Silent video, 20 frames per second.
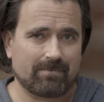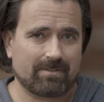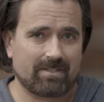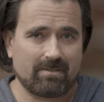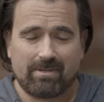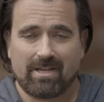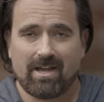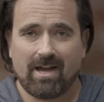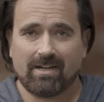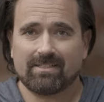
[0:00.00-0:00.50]

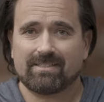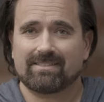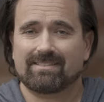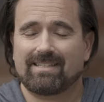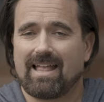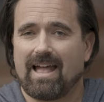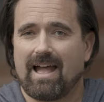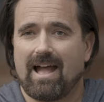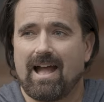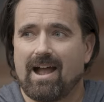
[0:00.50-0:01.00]
To be honest,
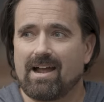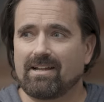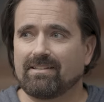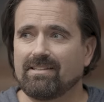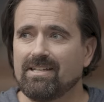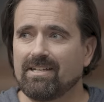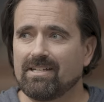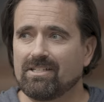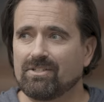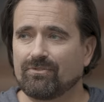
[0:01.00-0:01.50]
I
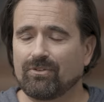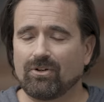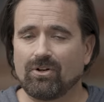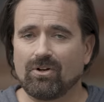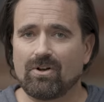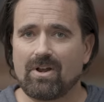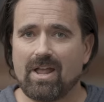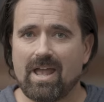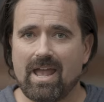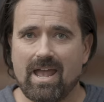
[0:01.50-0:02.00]
think it's
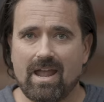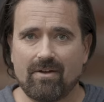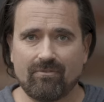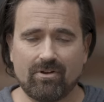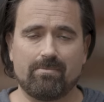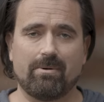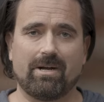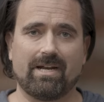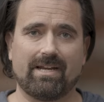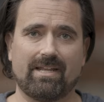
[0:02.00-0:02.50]
for
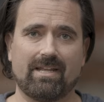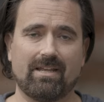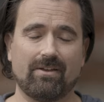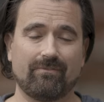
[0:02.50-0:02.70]
everybody.